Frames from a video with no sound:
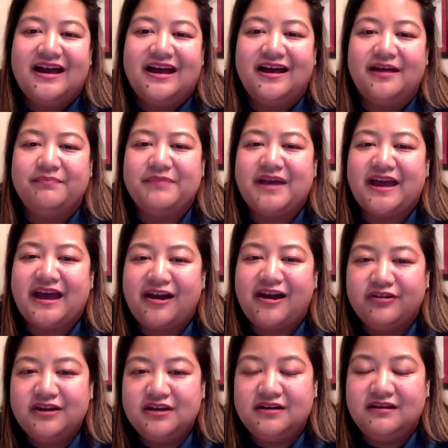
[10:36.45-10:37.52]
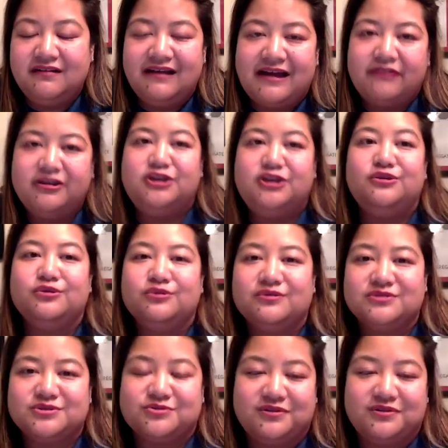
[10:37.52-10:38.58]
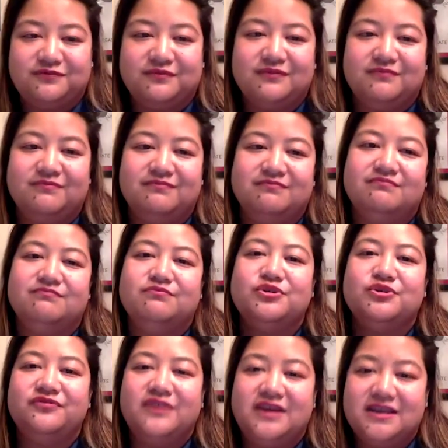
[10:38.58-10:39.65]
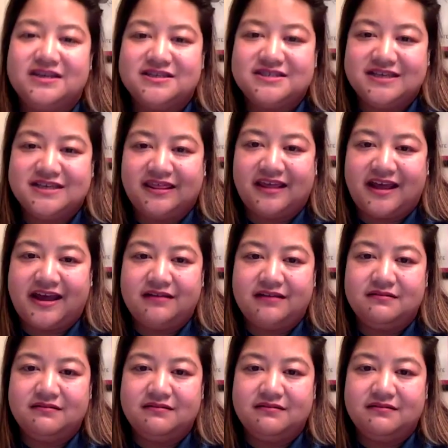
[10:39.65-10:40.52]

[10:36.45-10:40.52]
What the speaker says: How did you sort of move into that